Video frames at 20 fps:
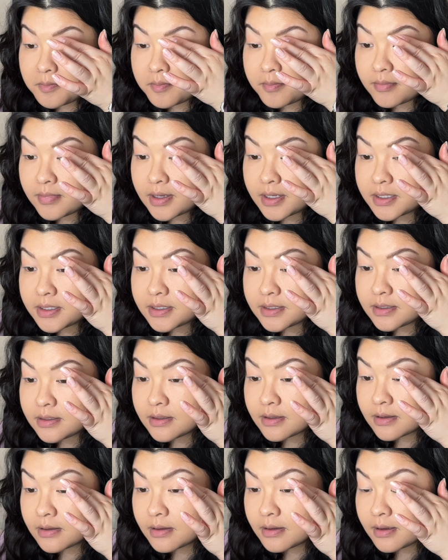my
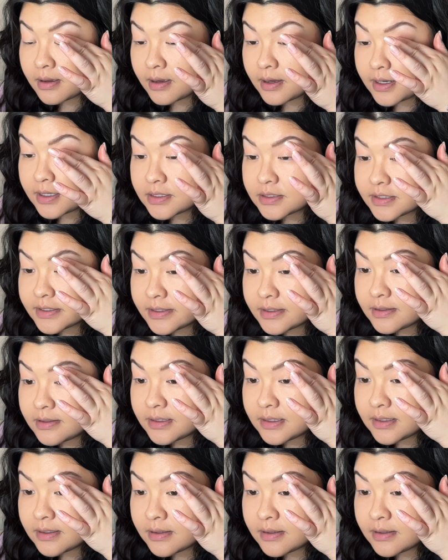eyelid,